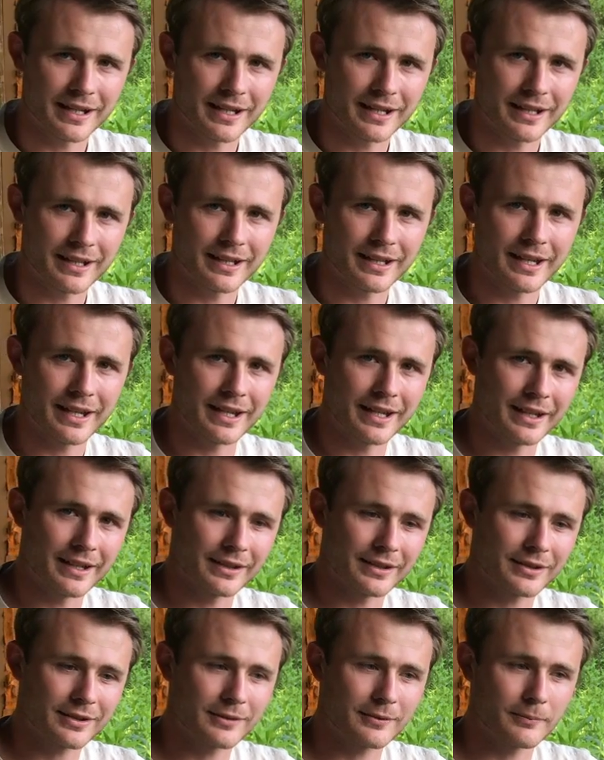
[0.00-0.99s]
in
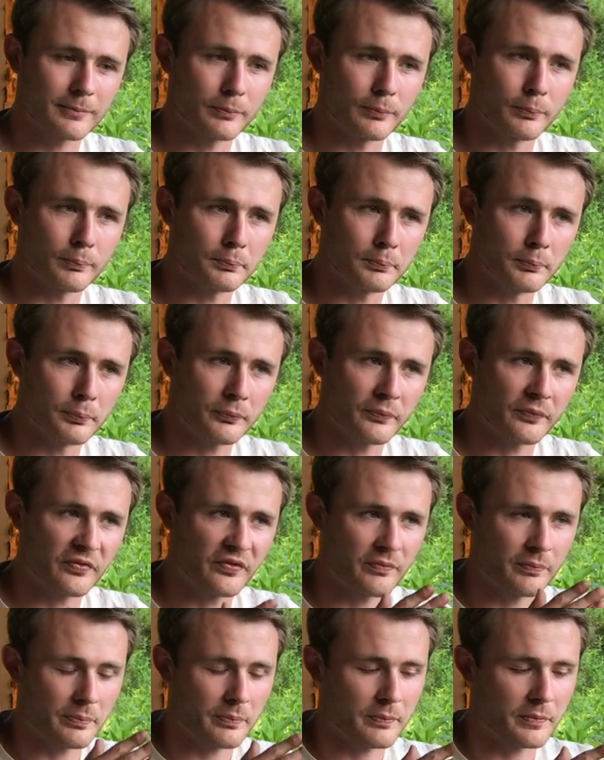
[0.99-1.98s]
is
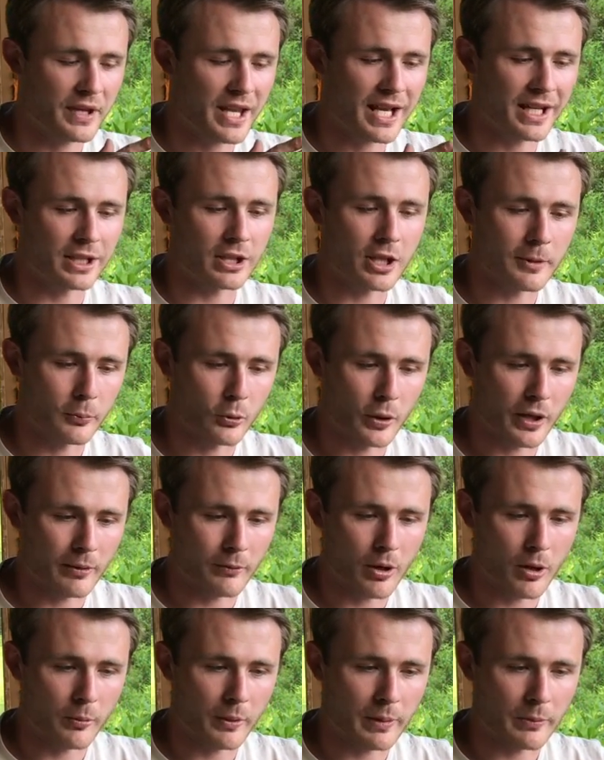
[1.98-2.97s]
getting to the point
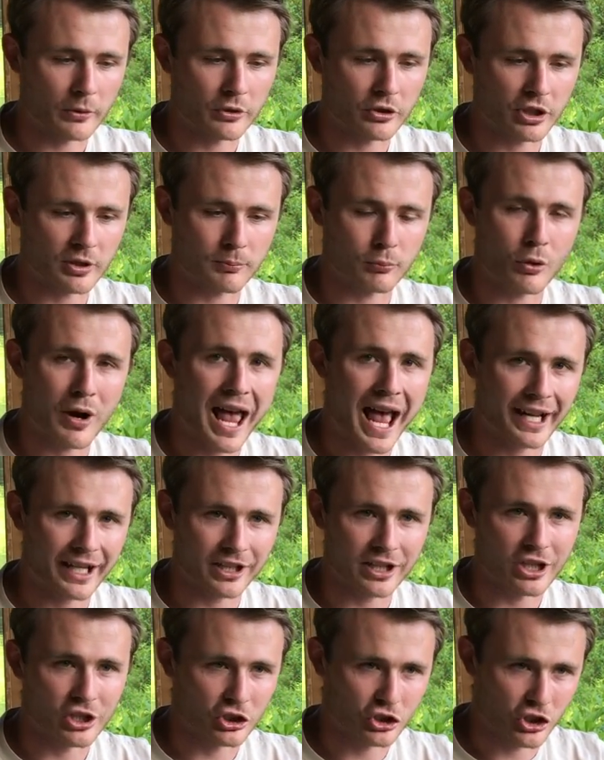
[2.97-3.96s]
where we were just
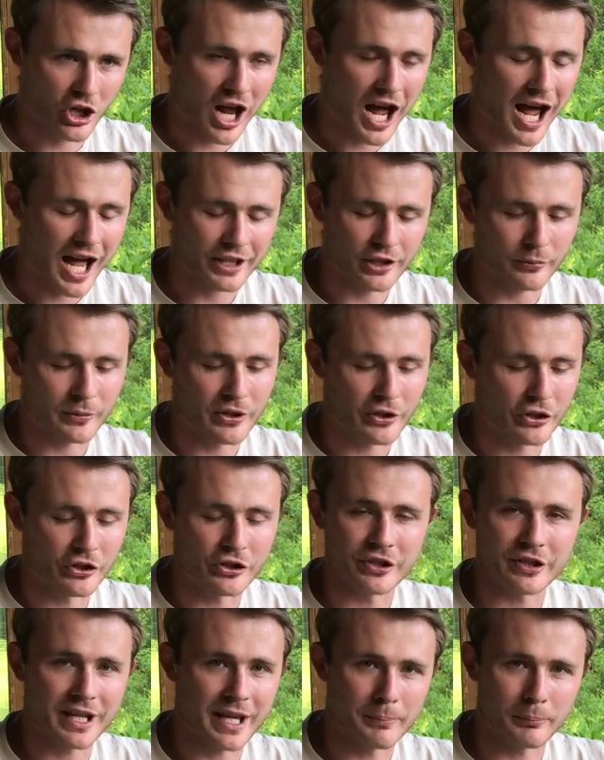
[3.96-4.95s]
bracketing shots. We
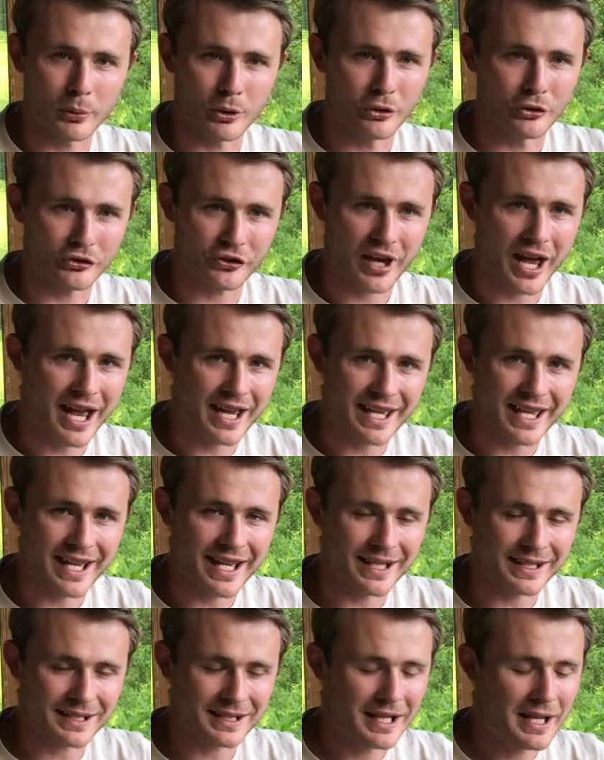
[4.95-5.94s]
couldn't get bullseye
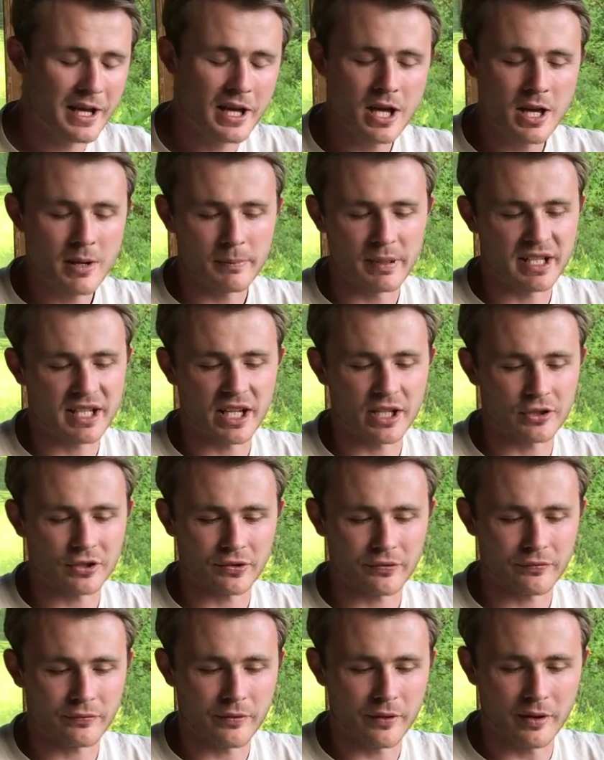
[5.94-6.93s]
hits because
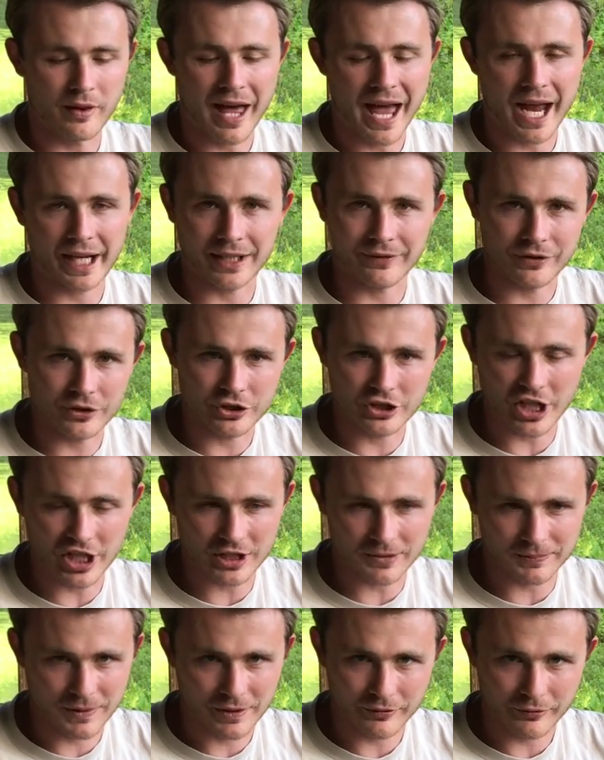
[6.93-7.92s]
of the lack of
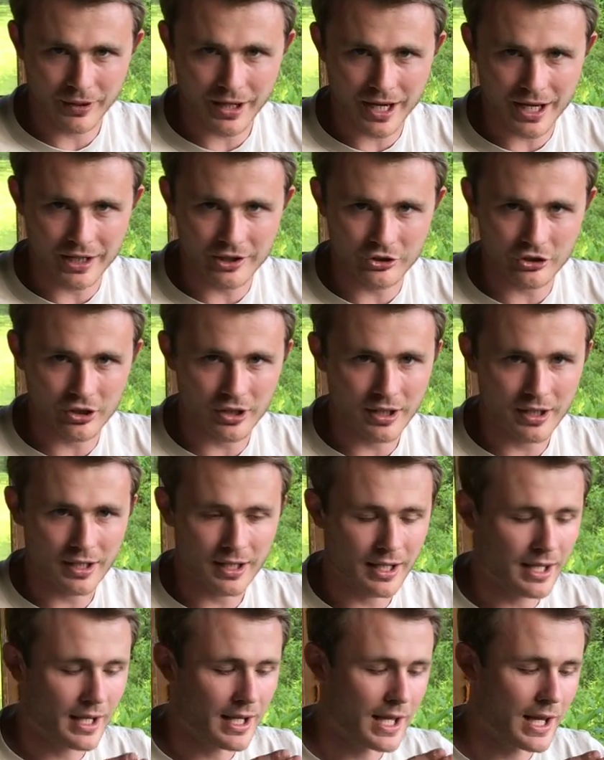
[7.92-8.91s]
adjustment range
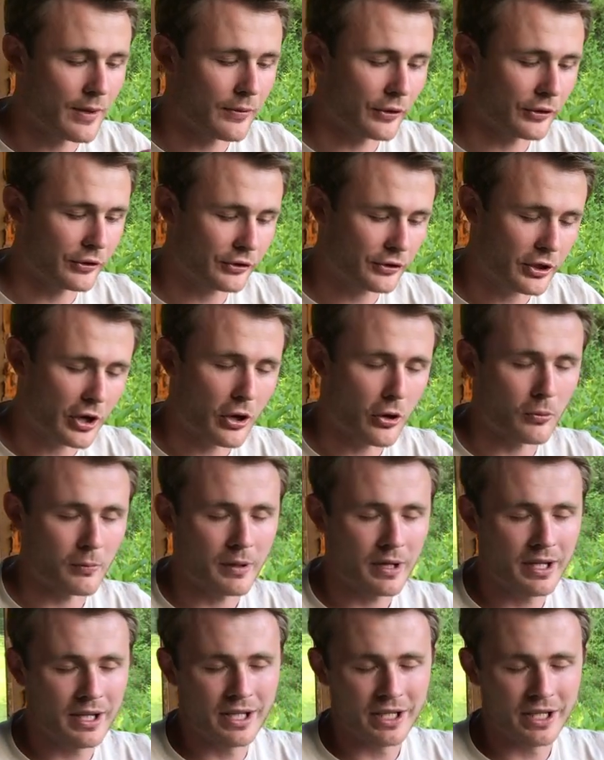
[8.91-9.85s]
in the scope.